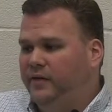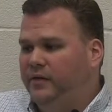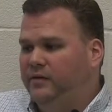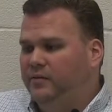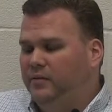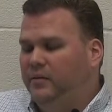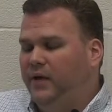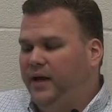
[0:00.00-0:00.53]
It
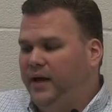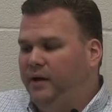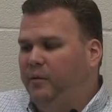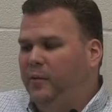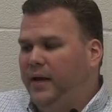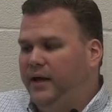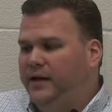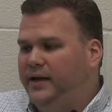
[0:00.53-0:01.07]
ate up
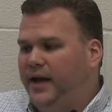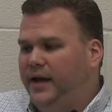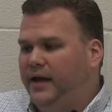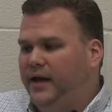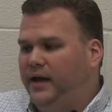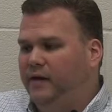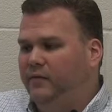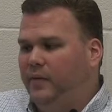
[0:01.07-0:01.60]
about a
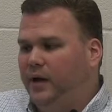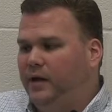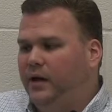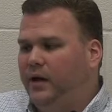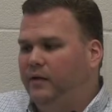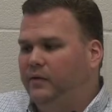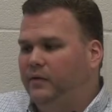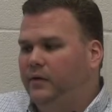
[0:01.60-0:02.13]
decade of my
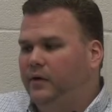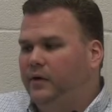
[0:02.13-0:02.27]
life.